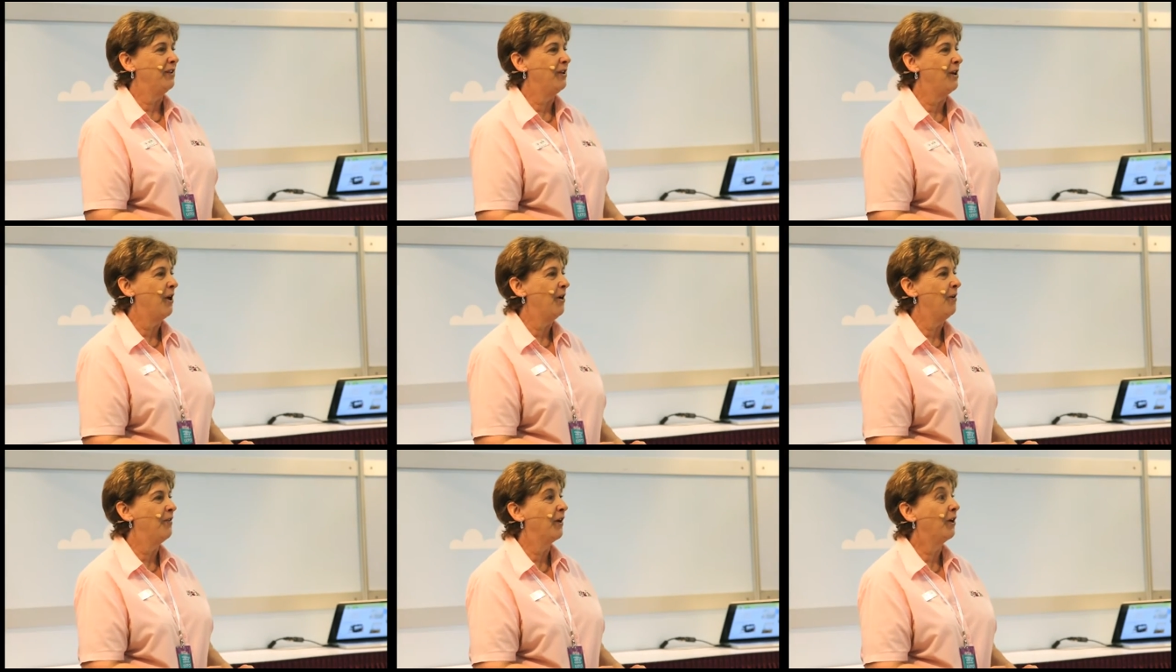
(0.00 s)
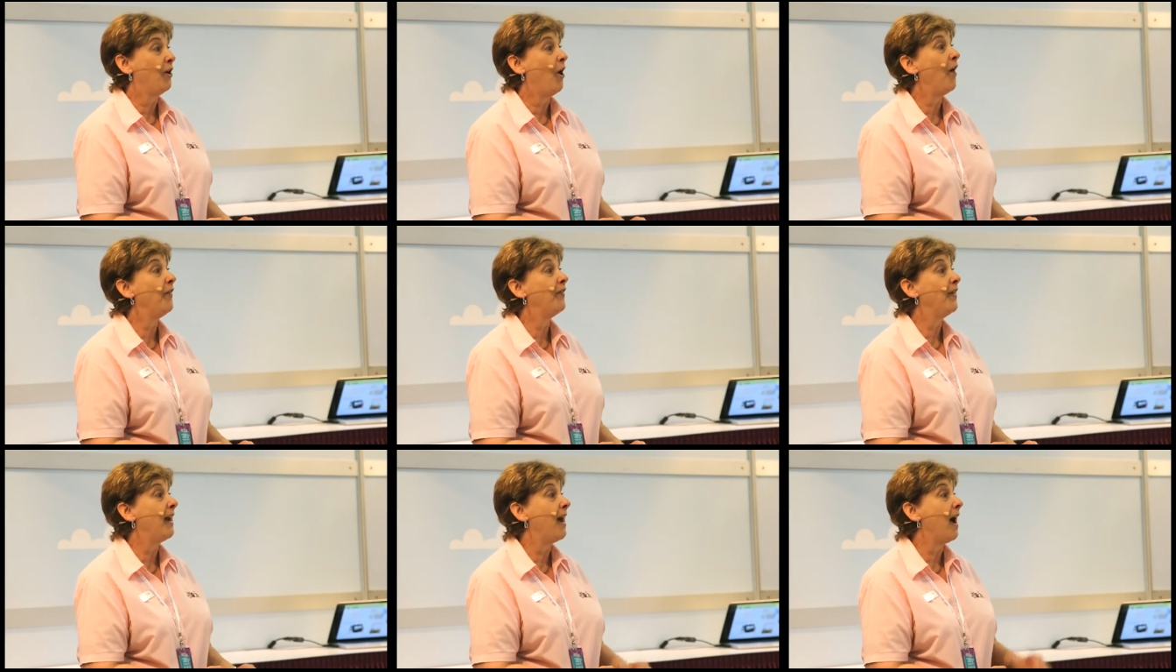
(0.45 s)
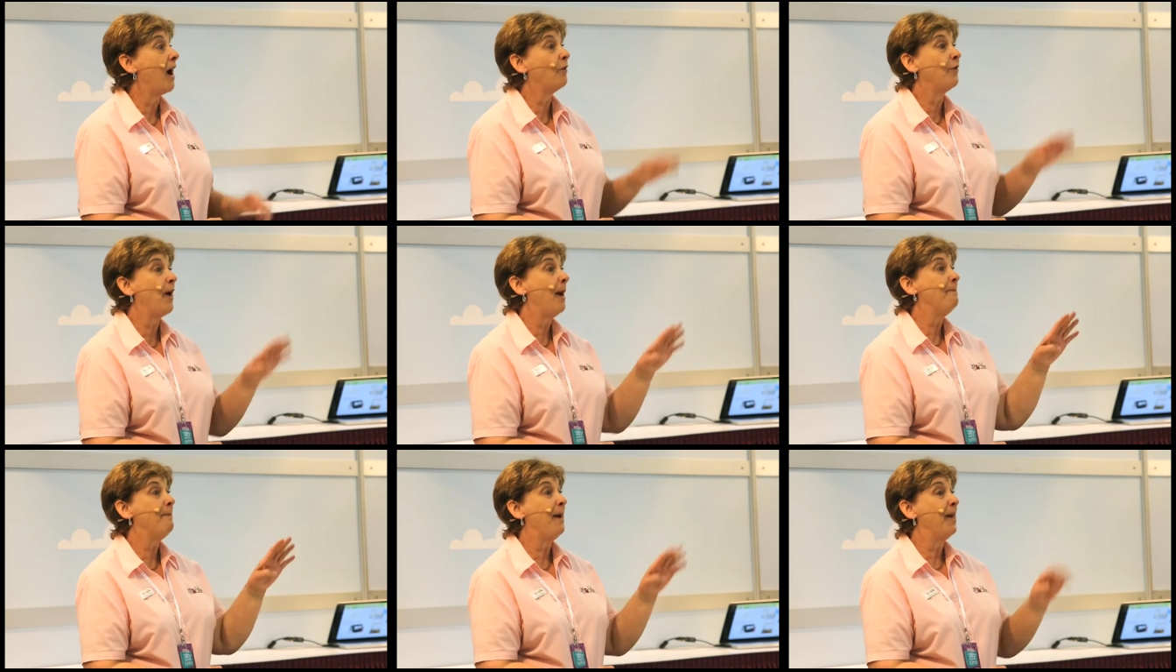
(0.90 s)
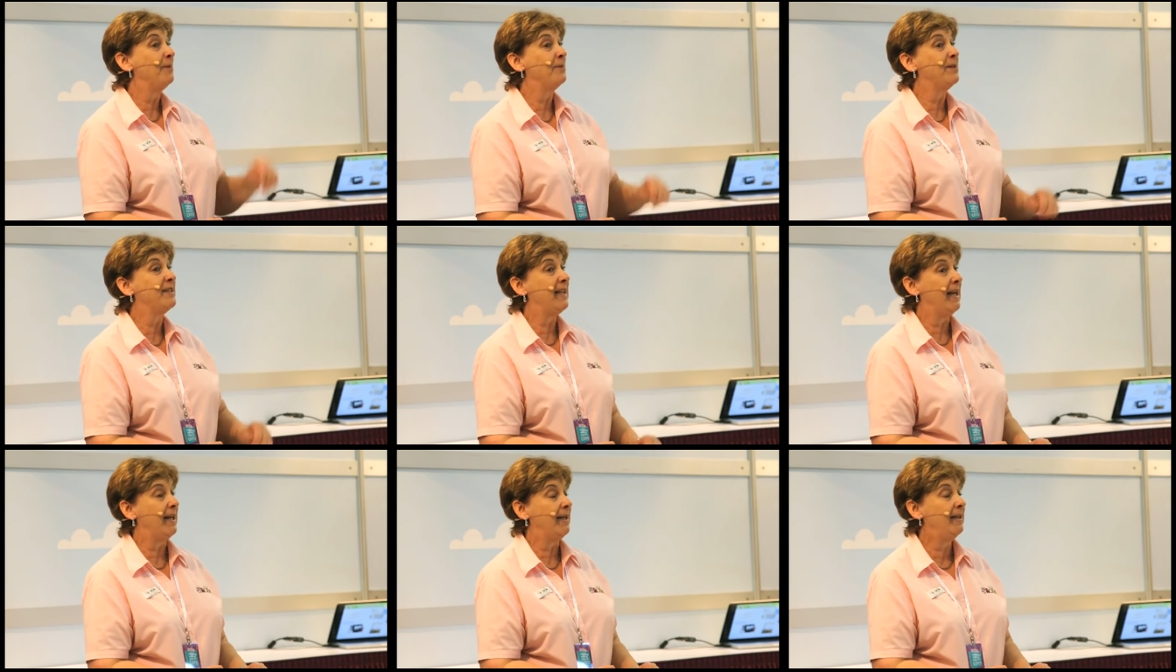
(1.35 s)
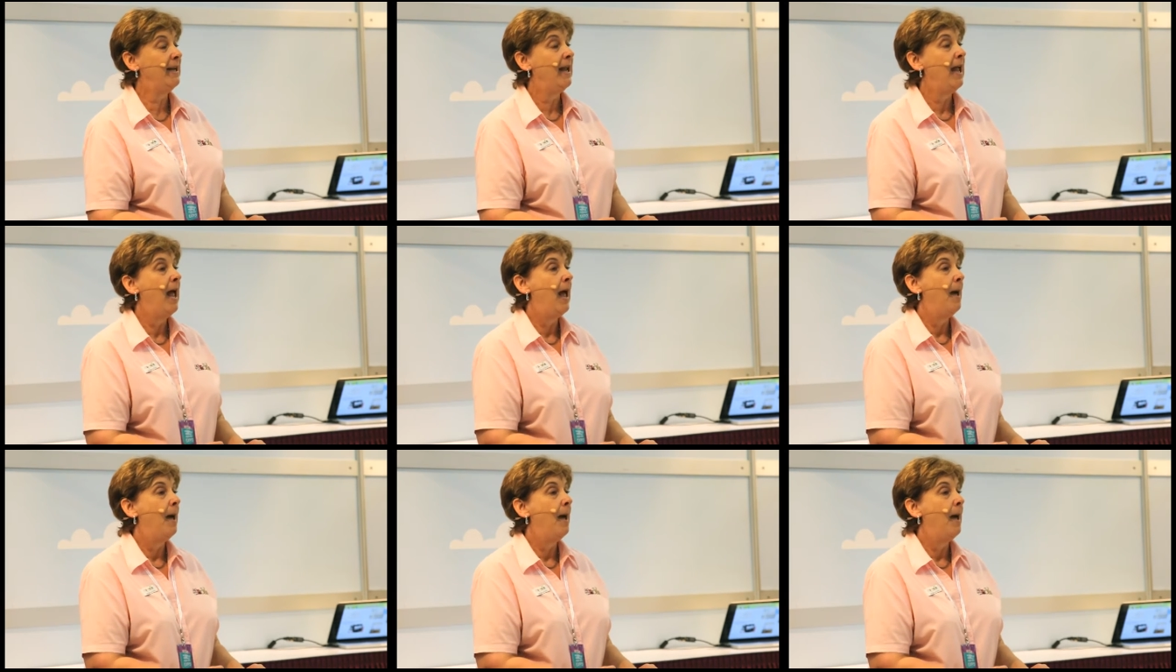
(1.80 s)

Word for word: you know, the cot that our grandmother was in,